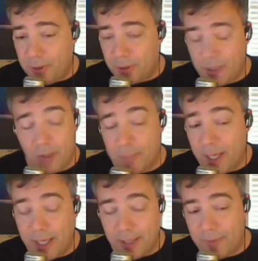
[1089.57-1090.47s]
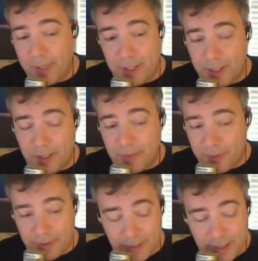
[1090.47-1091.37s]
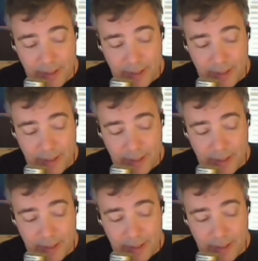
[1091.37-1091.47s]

usually, or buying at retail if they